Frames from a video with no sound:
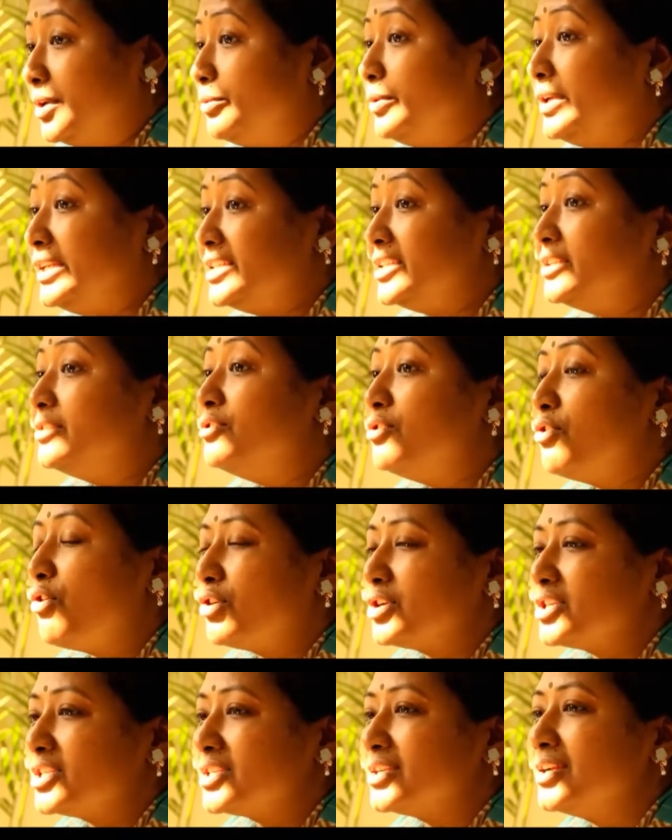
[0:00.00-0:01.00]
We did
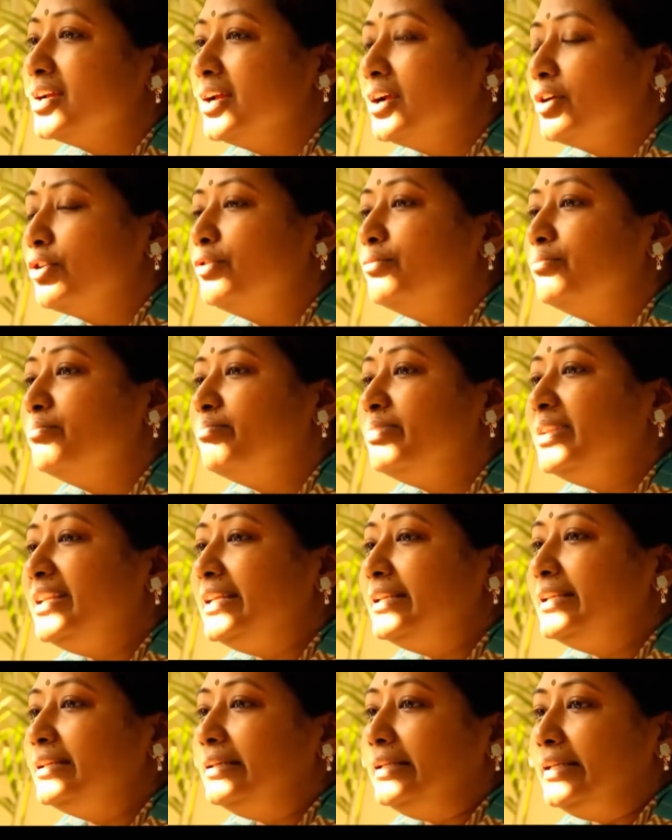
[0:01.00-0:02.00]
not
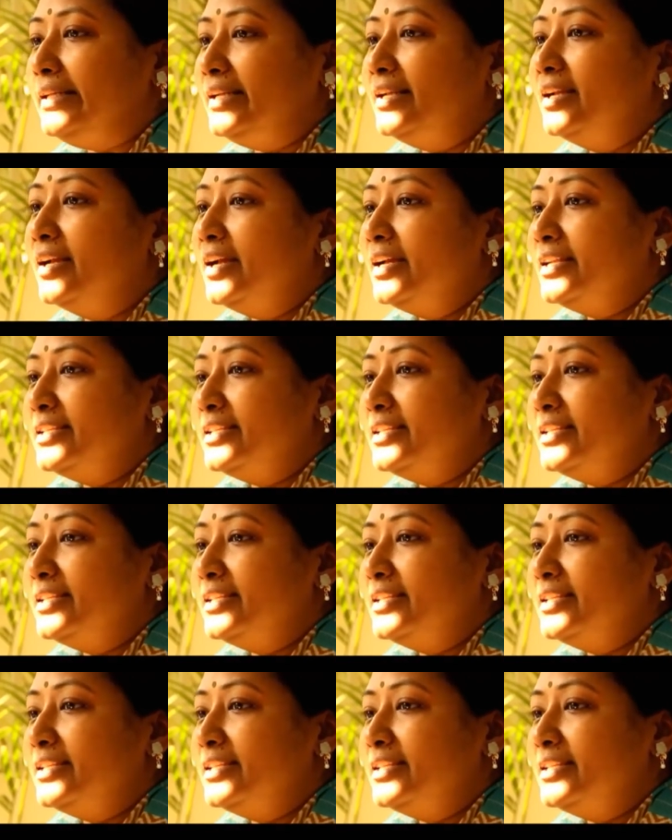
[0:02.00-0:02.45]
completely